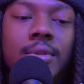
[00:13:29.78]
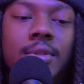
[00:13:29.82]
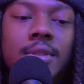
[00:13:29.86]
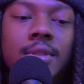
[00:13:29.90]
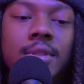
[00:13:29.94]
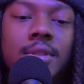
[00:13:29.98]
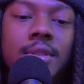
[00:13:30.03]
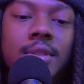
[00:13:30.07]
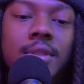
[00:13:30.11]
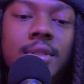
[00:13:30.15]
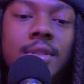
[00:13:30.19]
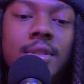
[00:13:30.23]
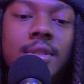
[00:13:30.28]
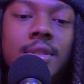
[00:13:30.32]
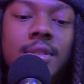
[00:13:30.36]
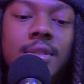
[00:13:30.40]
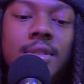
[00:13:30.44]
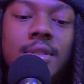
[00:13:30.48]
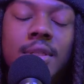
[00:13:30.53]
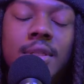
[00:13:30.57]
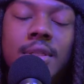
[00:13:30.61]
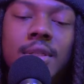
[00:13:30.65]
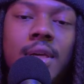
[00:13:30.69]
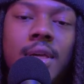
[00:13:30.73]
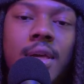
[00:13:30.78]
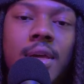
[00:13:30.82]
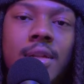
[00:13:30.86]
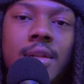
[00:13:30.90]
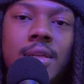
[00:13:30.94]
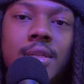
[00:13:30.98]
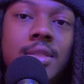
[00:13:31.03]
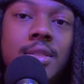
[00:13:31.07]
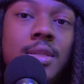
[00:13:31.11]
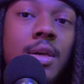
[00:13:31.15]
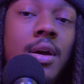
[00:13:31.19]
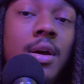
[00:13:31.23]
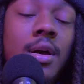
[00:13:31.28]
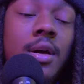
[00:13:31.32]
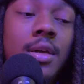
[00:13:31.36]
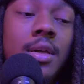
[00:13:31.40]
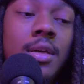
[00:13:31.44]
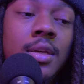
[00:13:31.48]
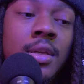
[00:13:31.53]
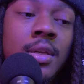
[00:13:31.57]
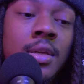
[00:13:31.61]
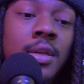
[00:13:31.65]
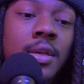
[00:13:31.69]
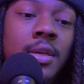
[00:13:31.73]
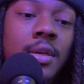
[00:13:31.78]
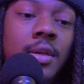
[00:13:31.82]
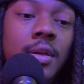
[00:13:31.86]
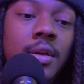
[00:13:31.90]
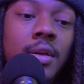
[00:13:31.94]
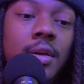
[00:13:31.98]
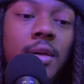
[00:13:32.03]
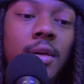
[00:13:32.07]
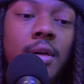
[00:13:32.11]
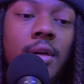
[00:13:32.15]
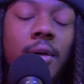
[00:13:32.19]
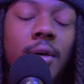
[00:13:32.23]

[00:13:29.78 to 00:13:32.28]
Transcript: And we're just gonna sit down and talk.